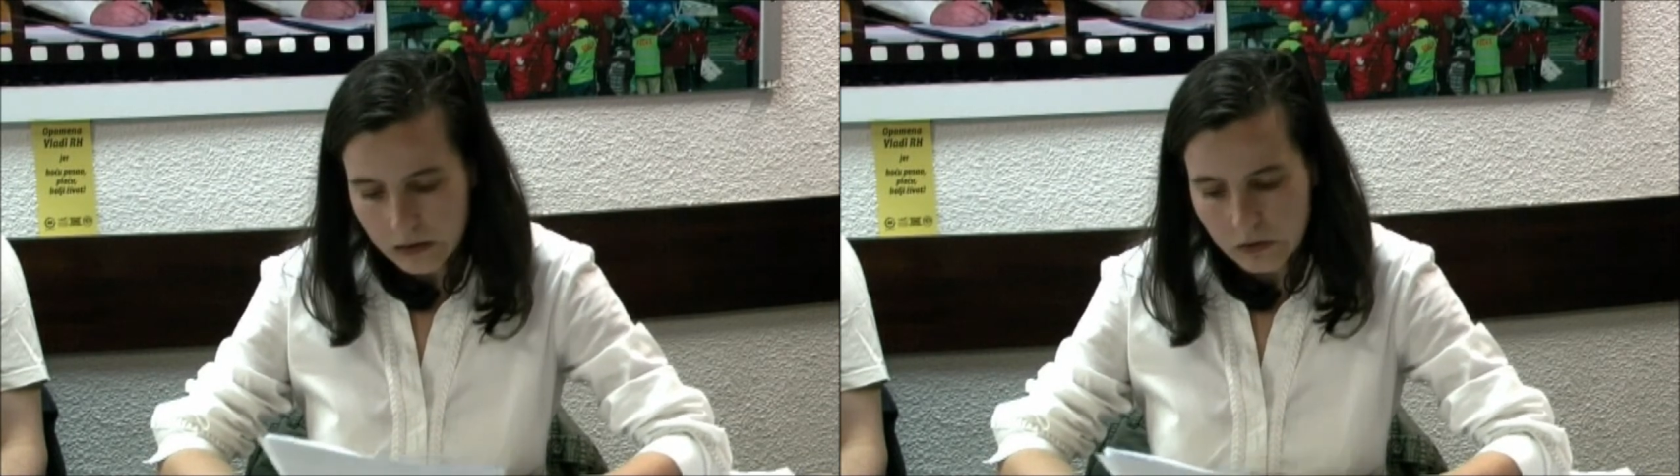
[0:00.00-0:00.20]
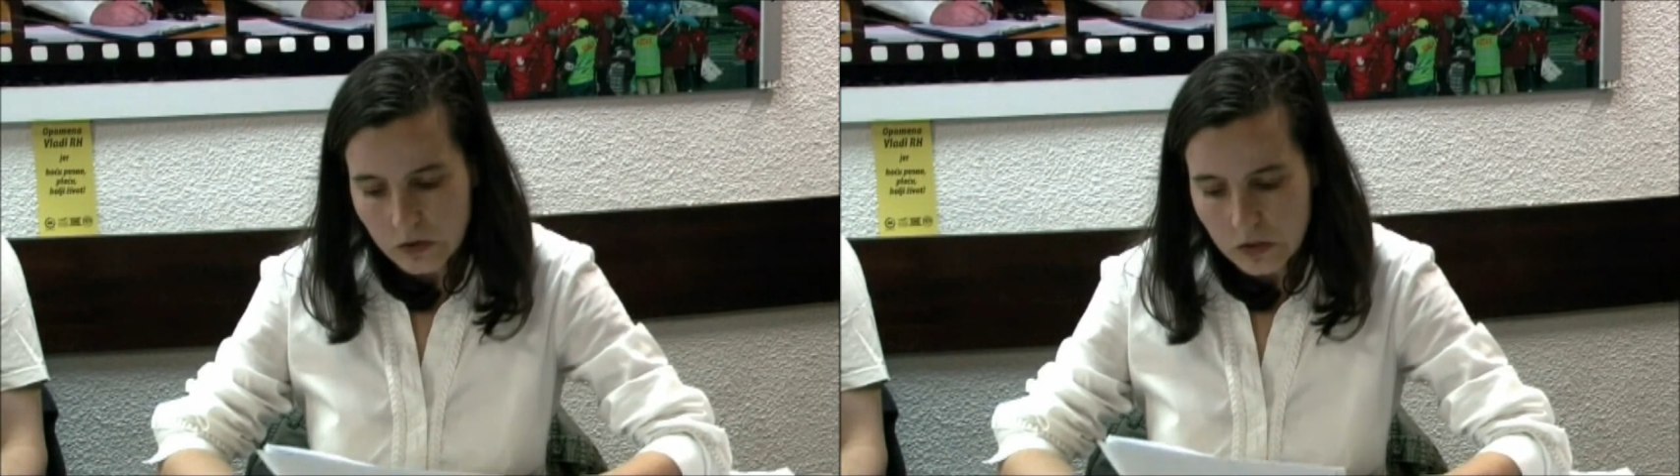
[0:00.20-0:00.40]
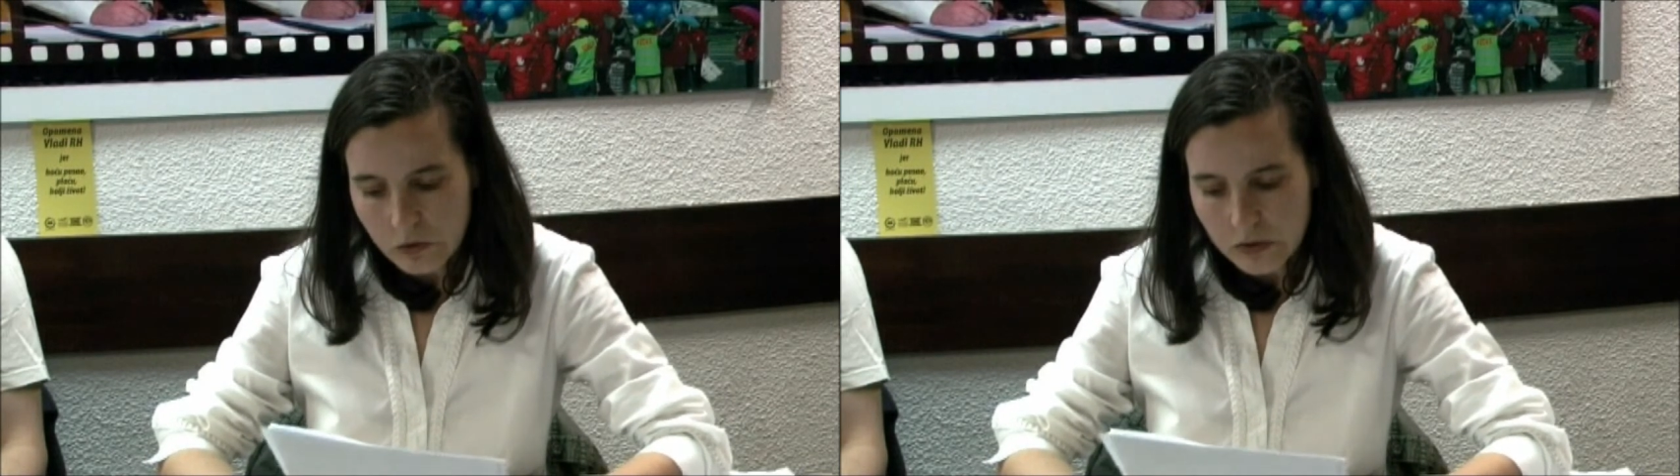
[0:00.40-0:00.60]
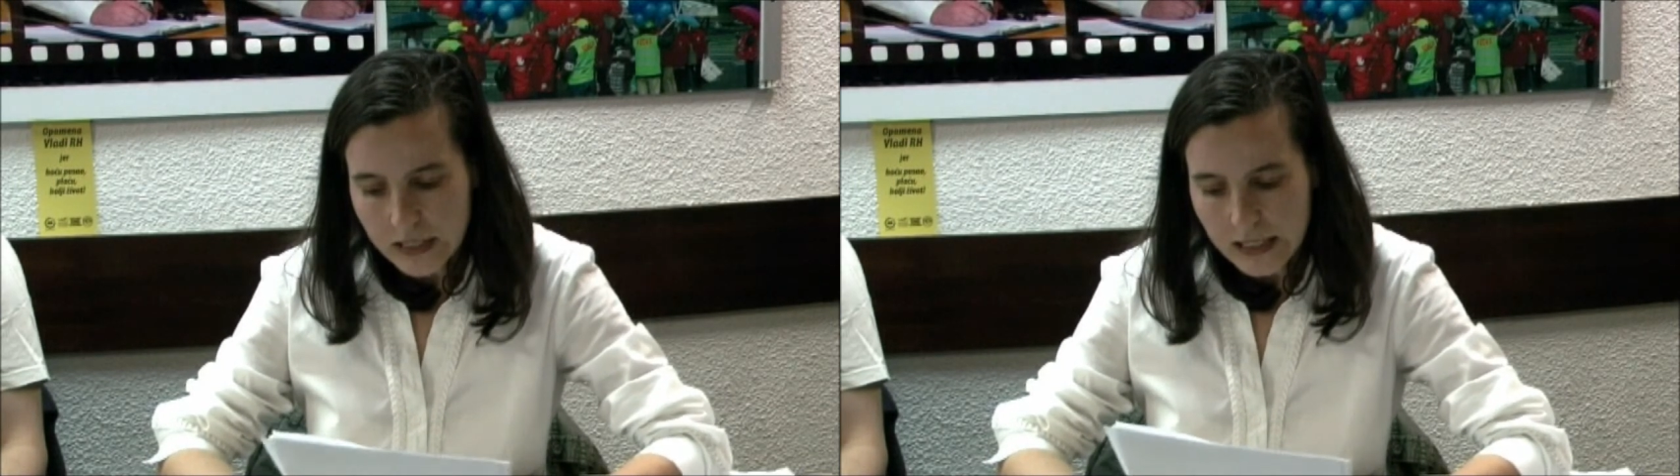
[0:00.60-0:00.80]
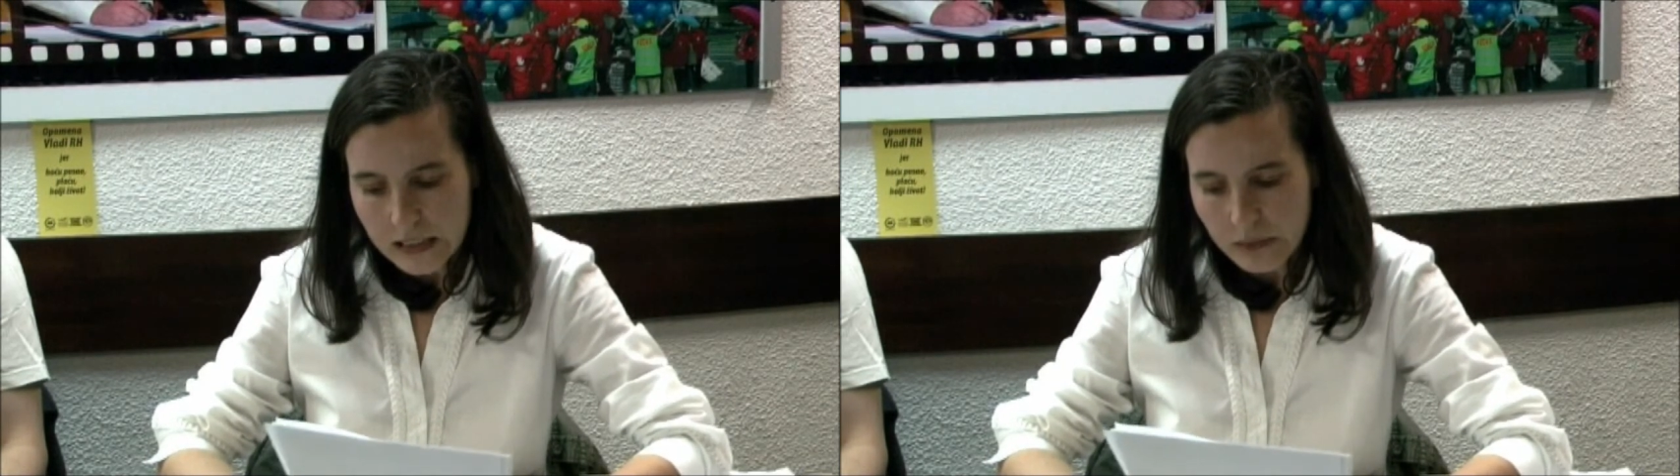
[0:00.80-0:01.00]
and
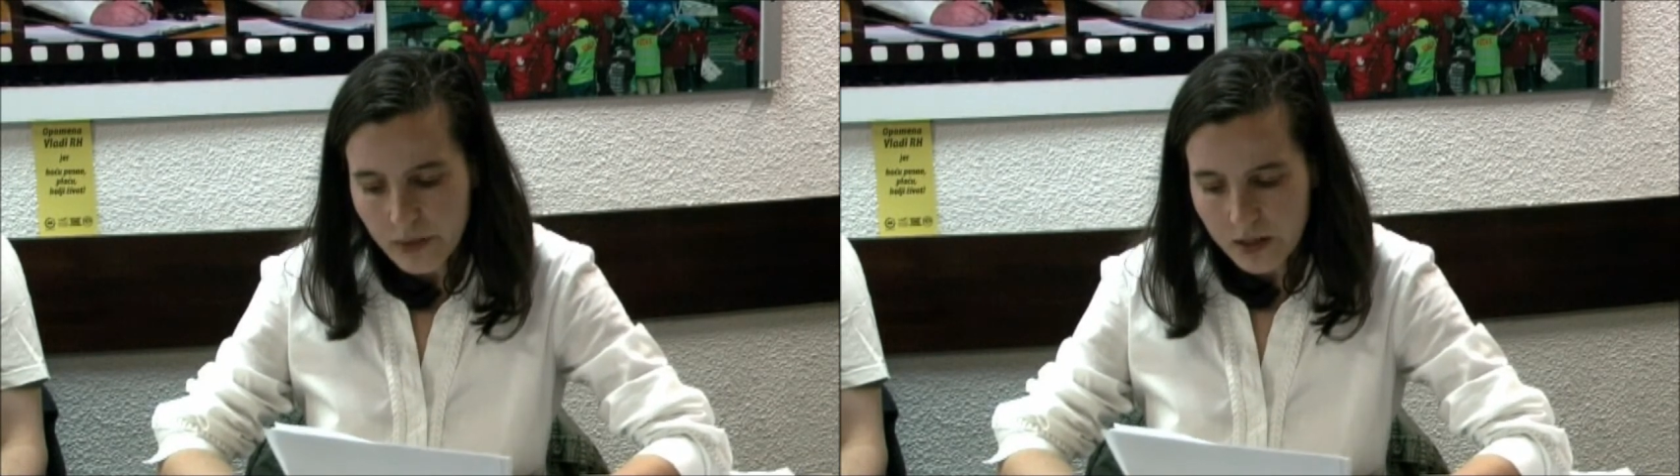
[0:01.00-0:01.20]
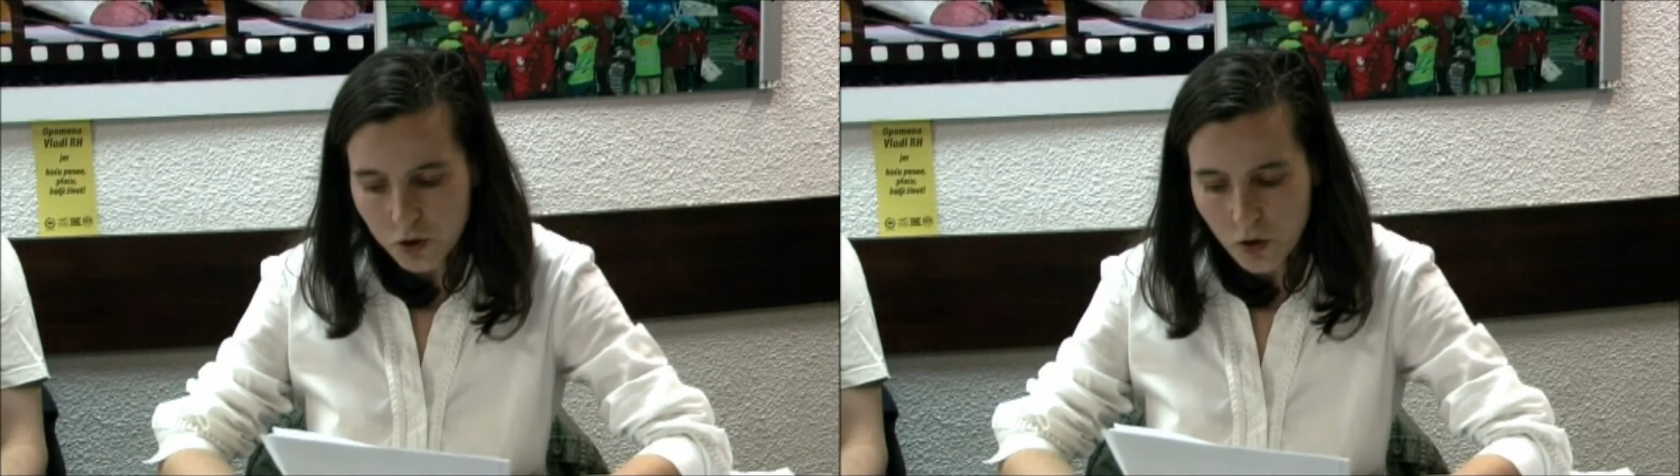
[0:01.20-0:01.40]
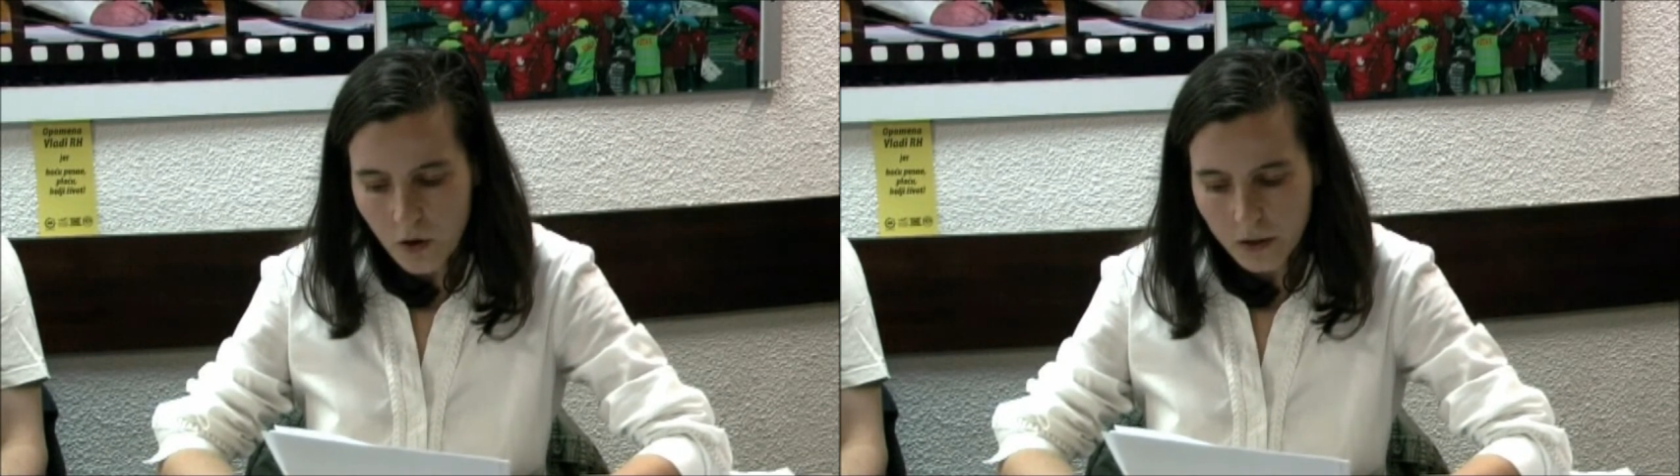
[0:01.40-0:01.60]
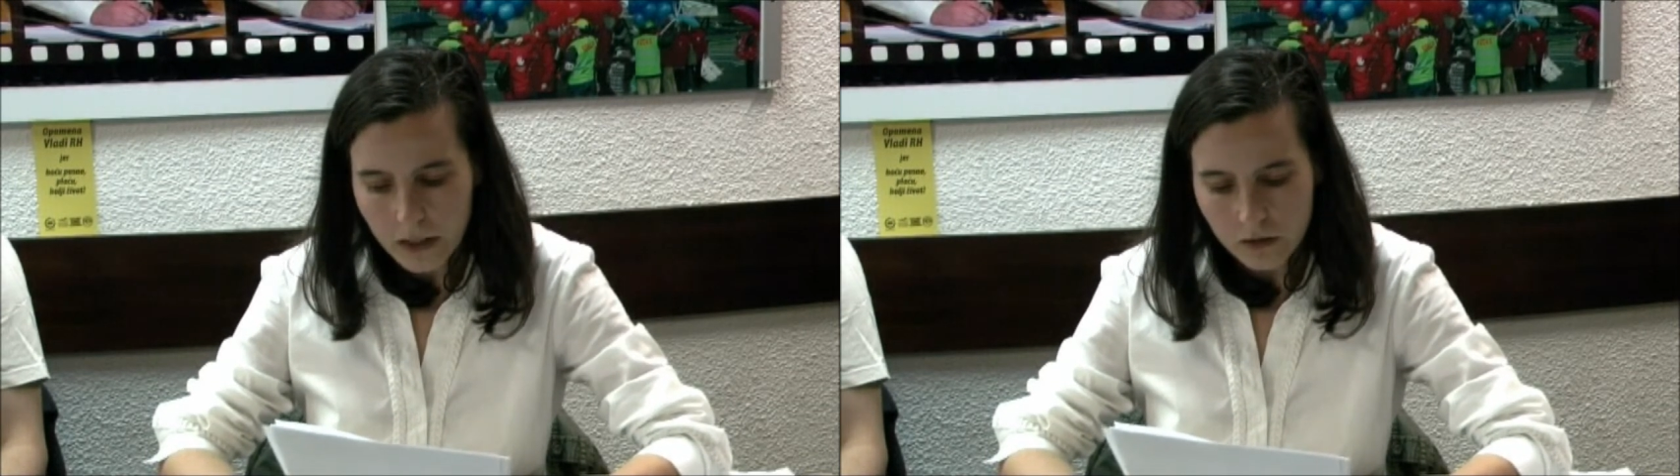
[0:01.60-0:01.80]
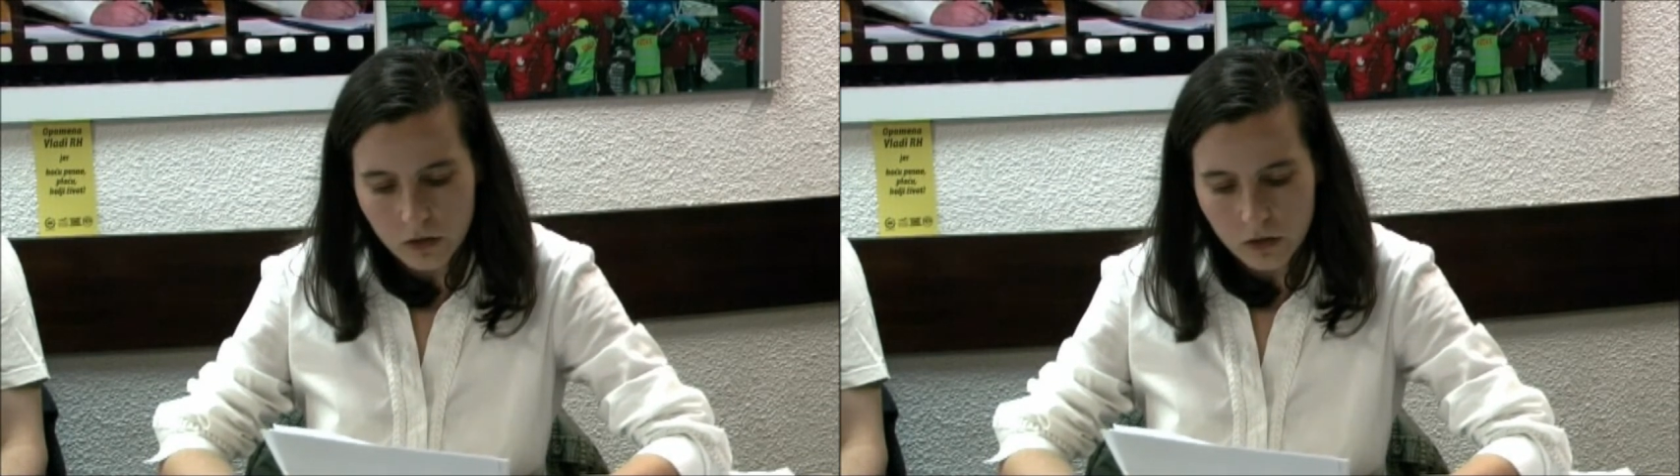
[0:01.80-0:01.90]
consolidated patriarchy